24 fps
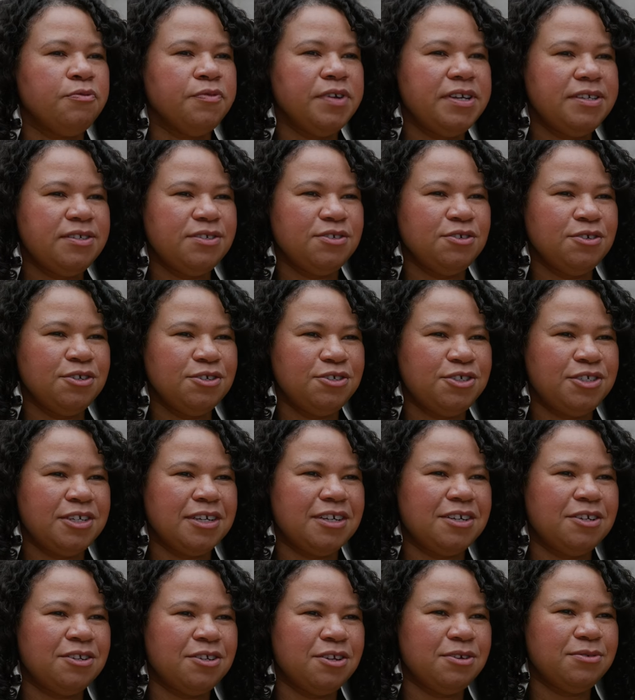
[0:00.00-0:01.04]
research
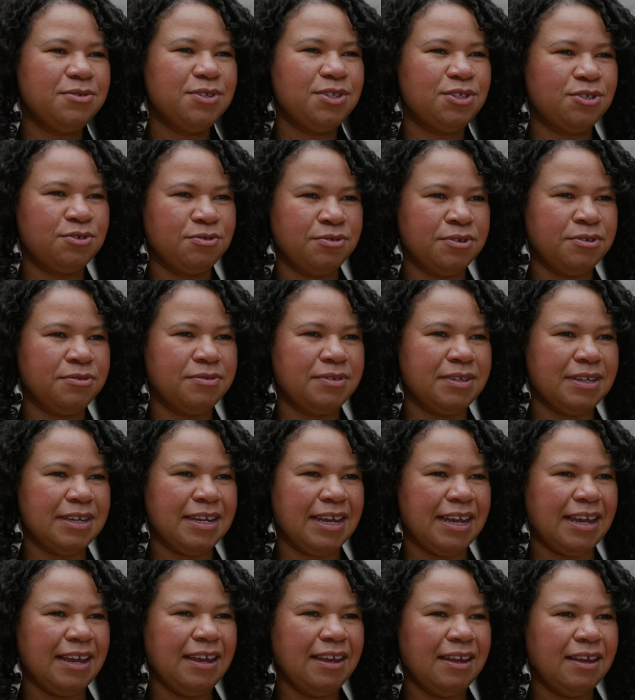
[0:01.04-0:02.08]
and close
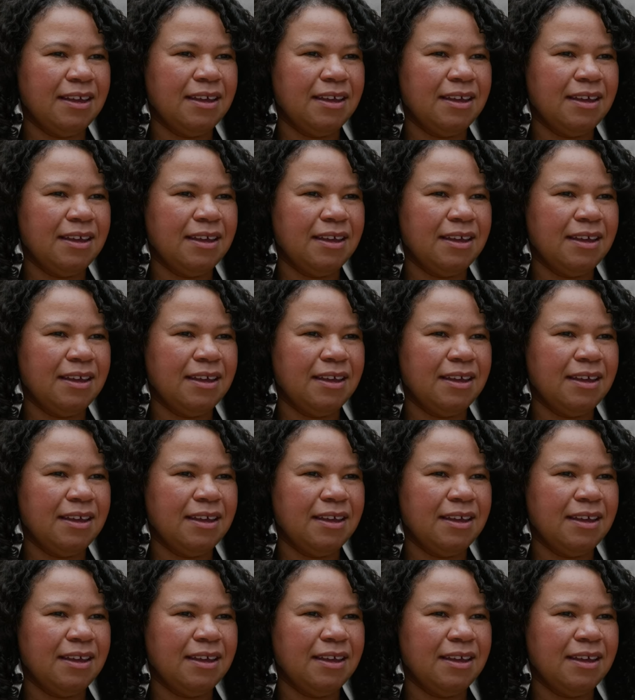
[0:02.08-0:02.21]
scrutiny,